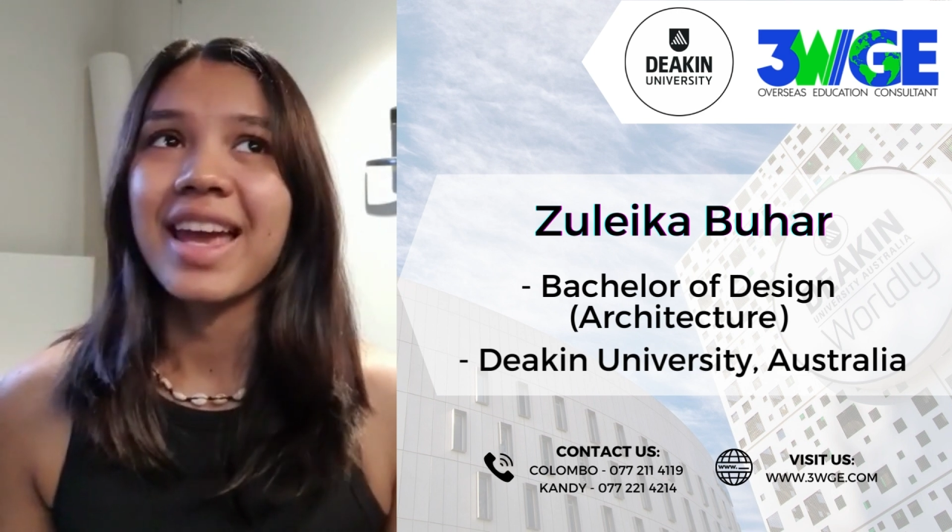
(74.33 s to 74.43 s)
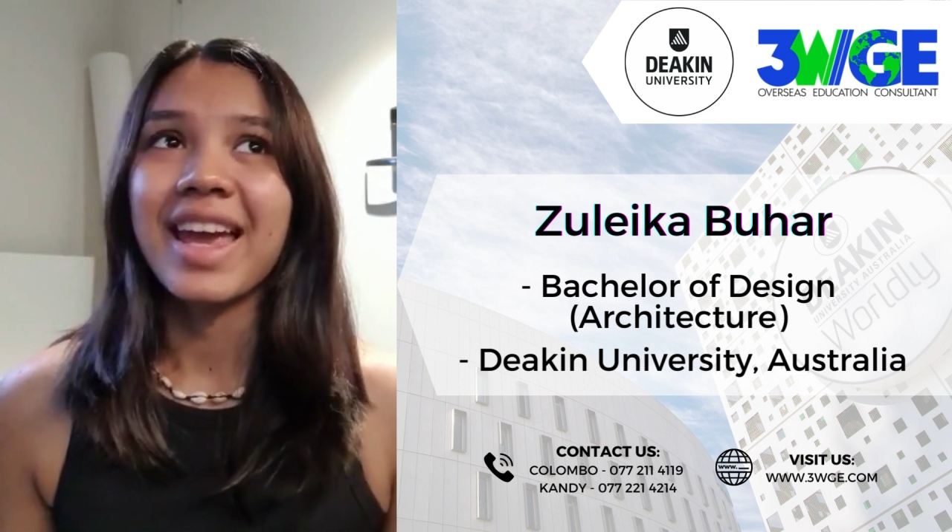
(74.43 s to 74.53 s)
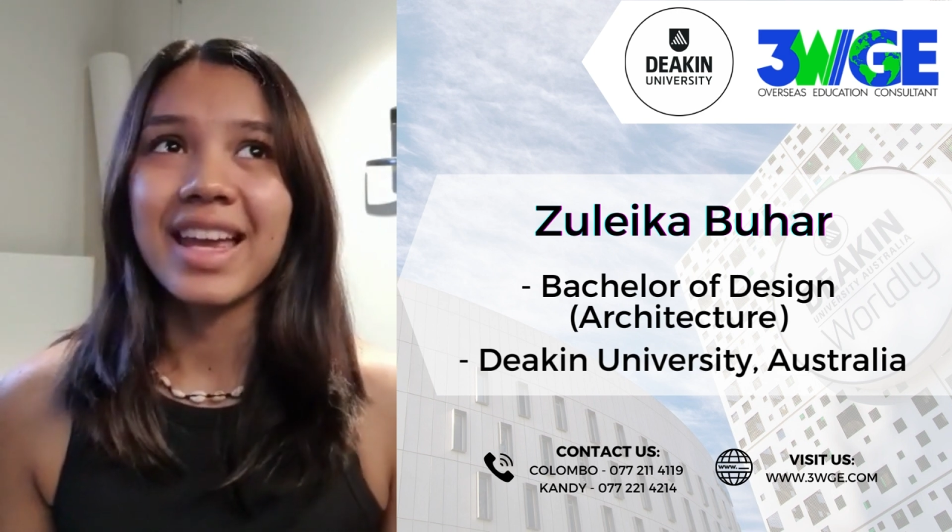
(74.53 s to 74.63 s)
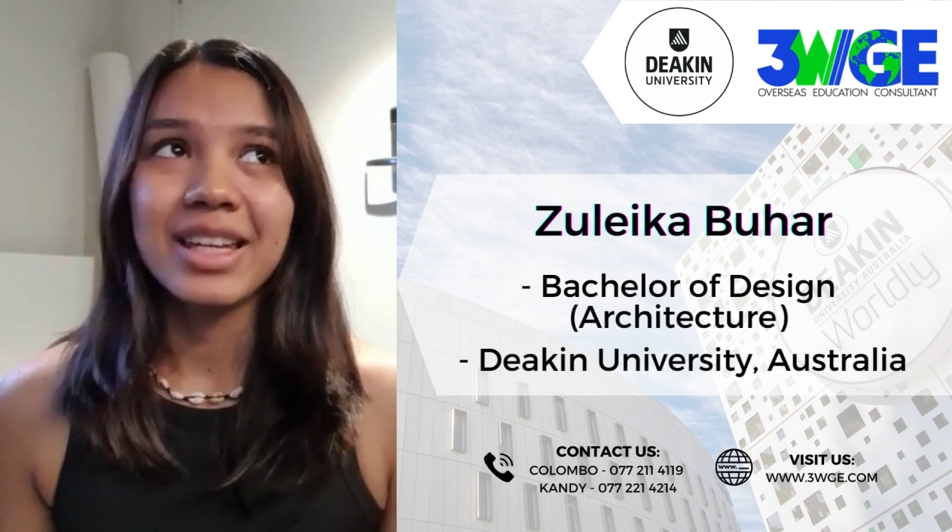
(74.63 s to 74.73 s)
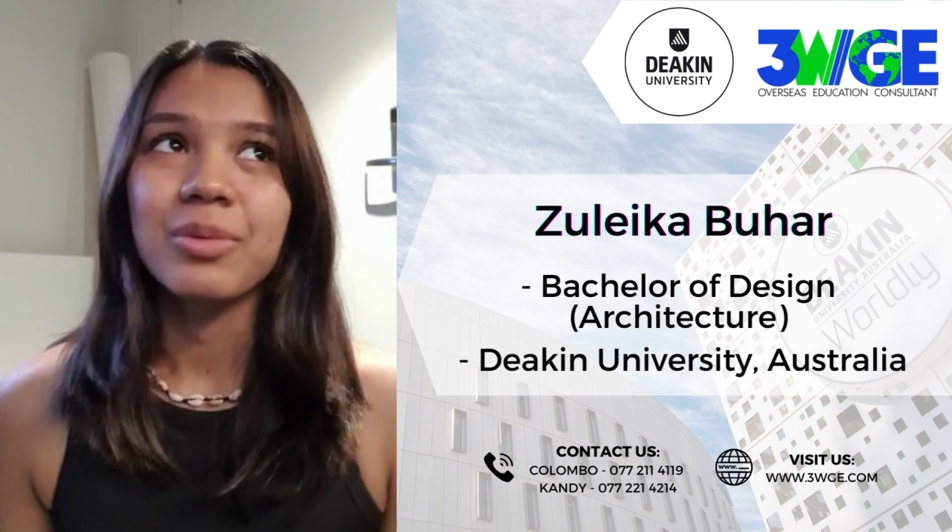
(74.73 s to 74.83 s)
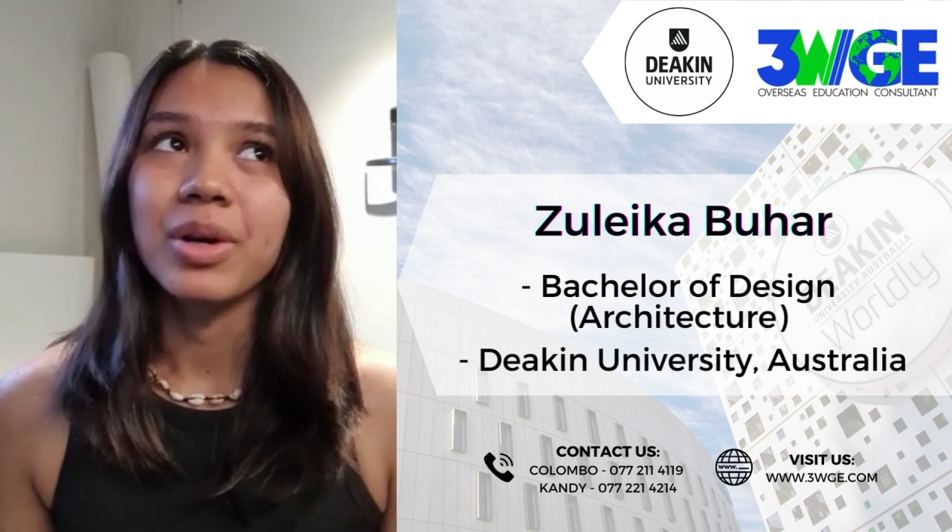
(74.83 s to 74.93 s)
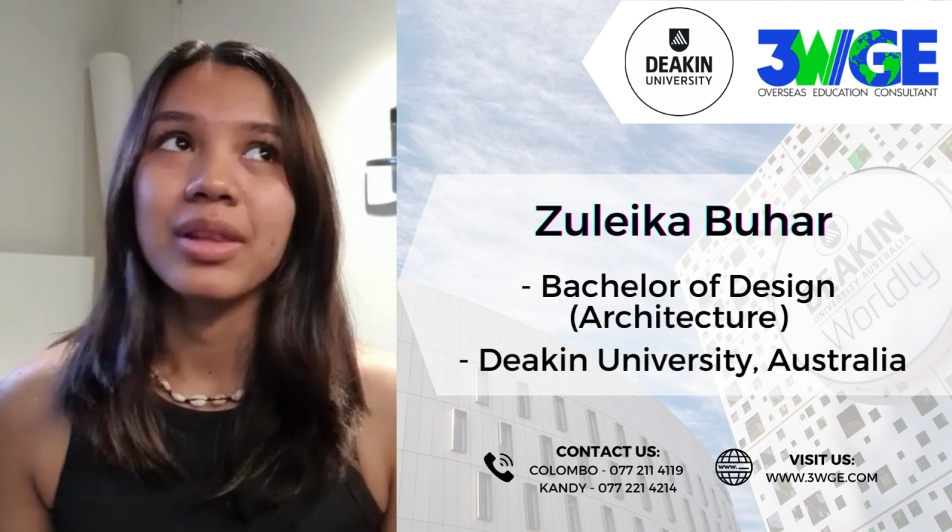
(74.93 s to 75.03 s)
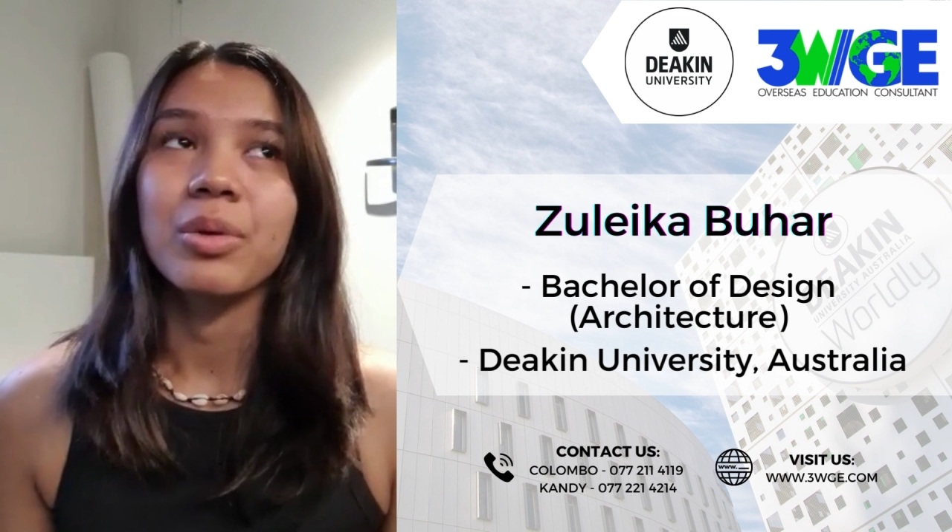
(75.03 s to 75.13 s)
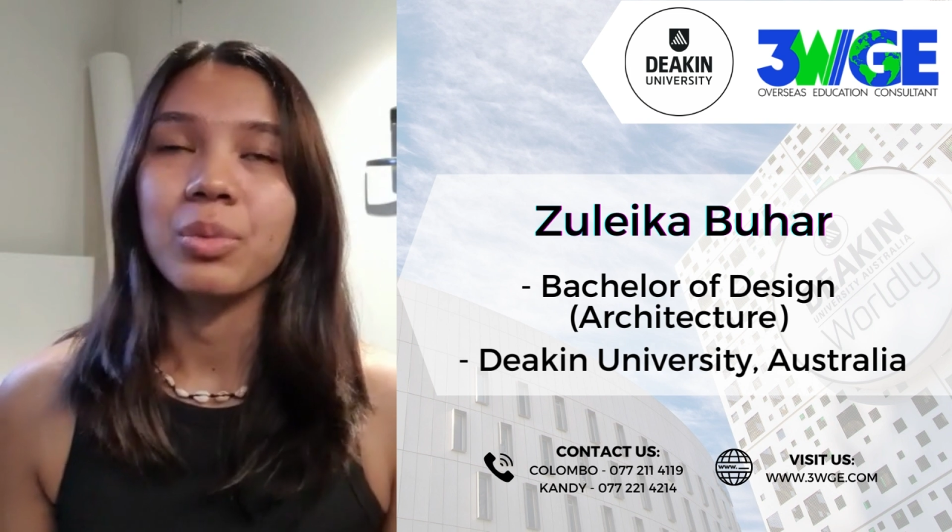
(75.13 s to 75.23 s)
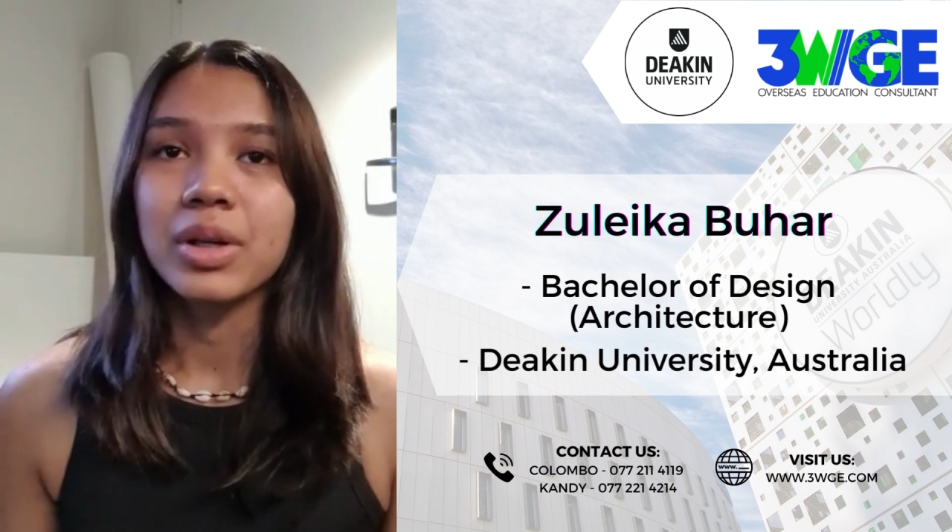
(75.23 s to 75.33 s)
anyone
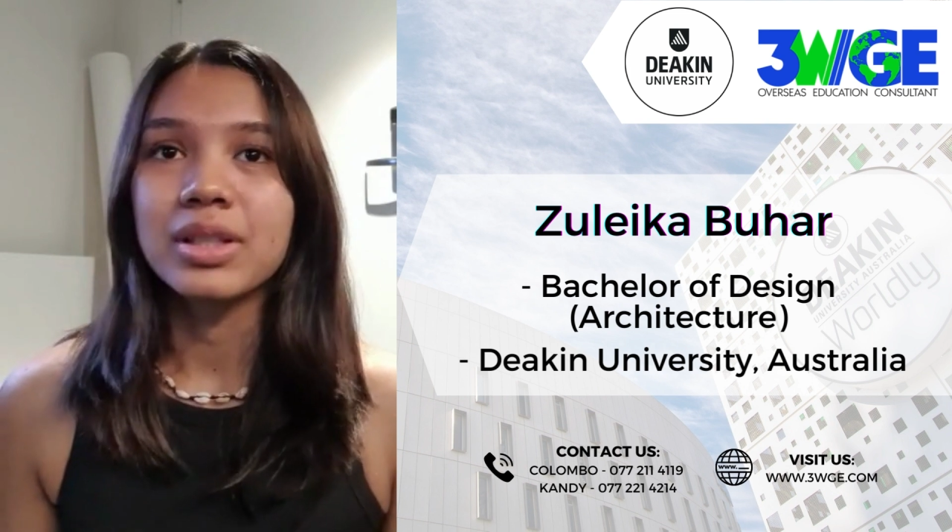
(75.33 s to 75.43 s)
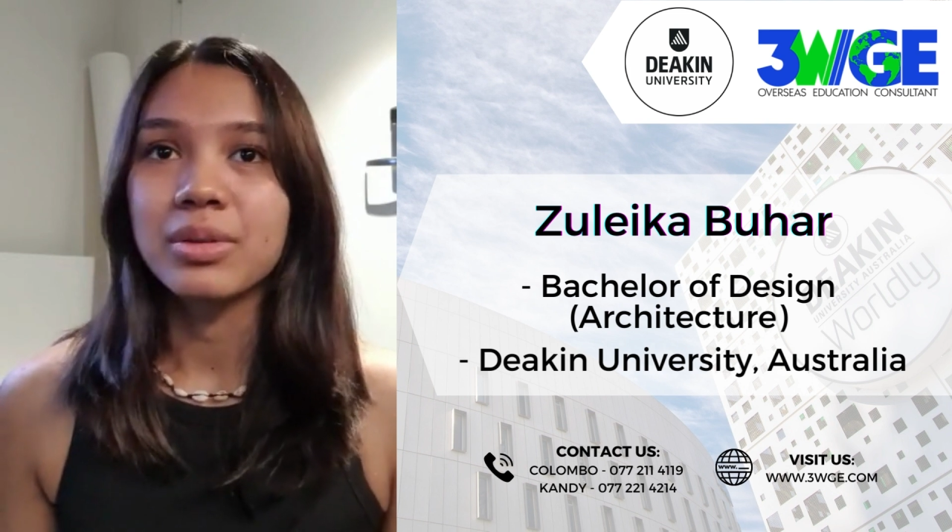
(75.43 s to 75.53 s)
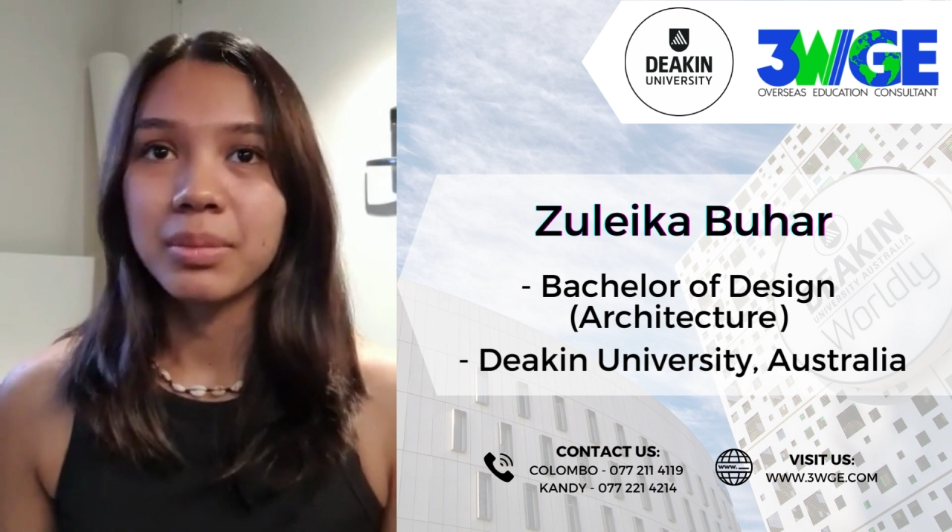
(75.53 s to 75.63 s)
that were to